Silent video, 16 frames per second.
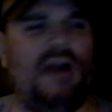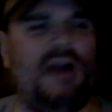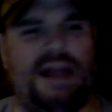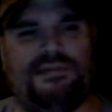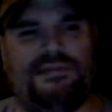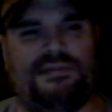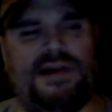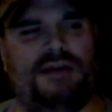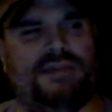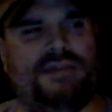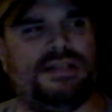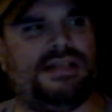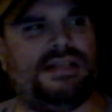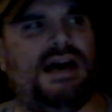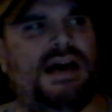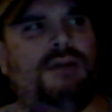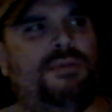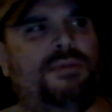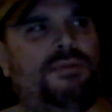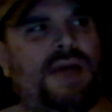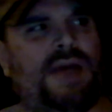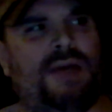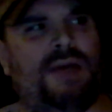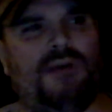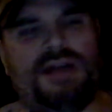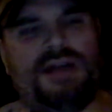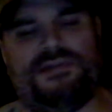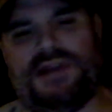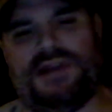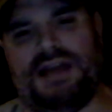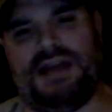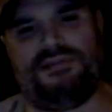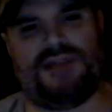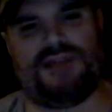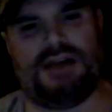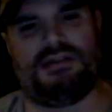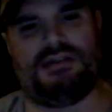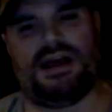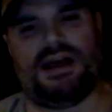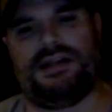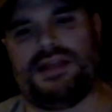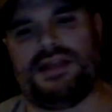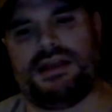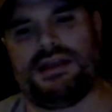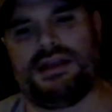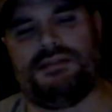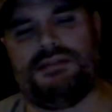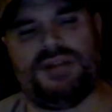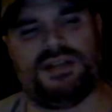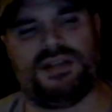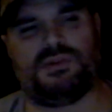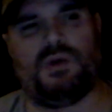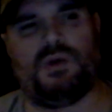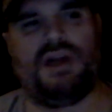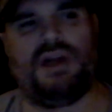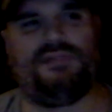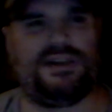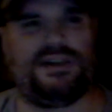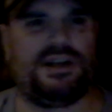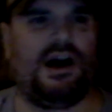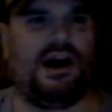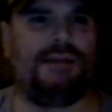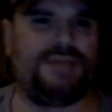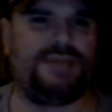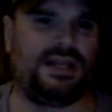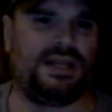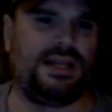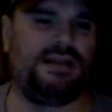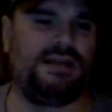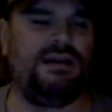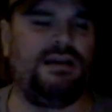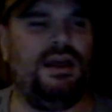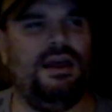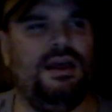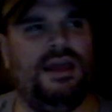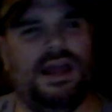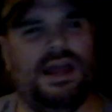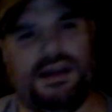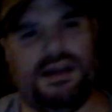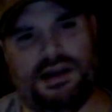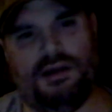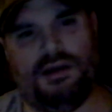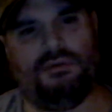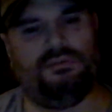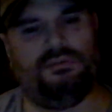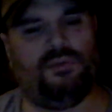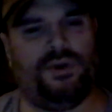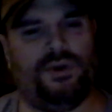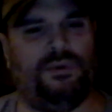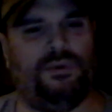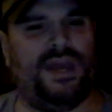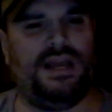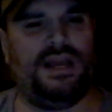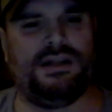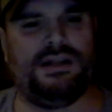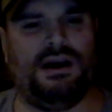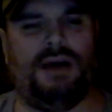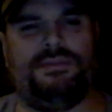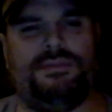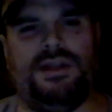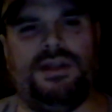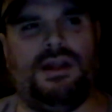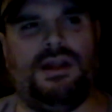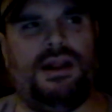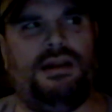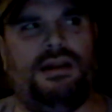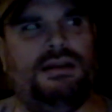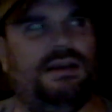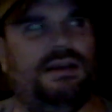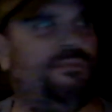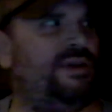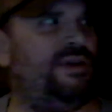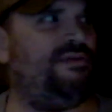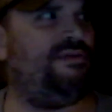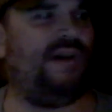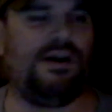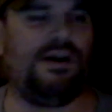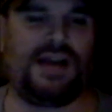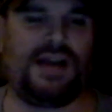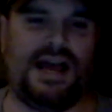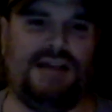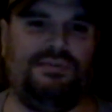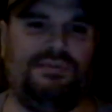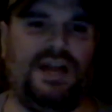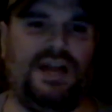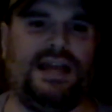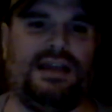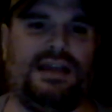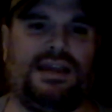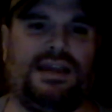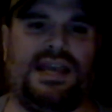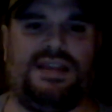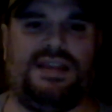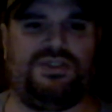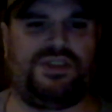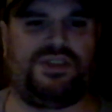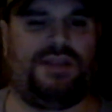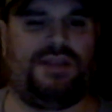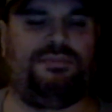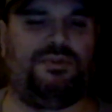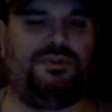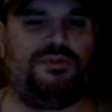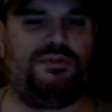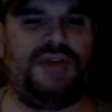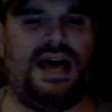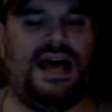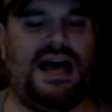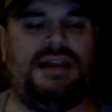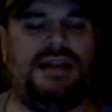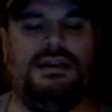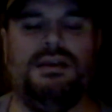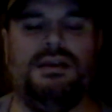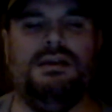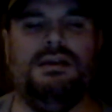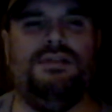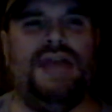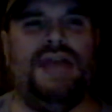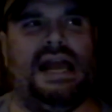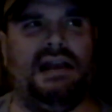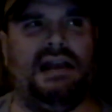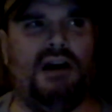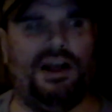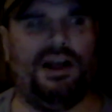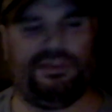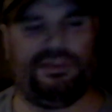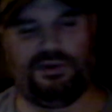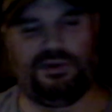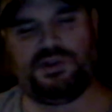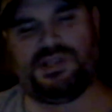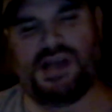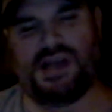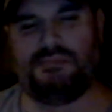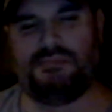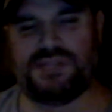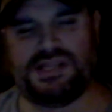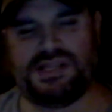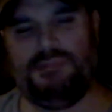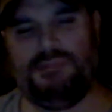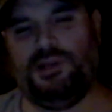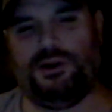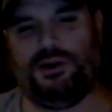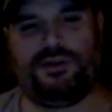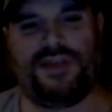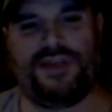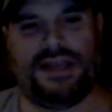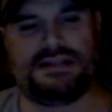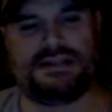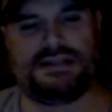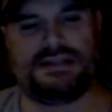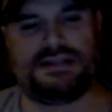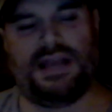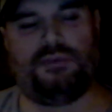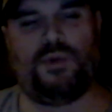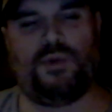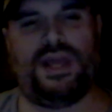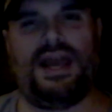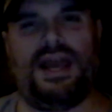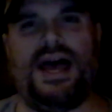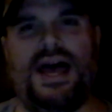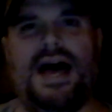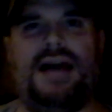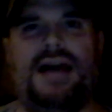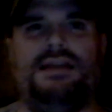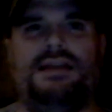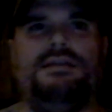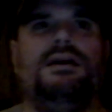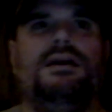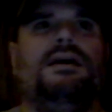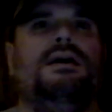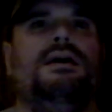Found this out, but my wife and I found out that him and his wife adopted, and we adopted, and we felt kind of like a kinship through that. They had gone through some similar things like we had, and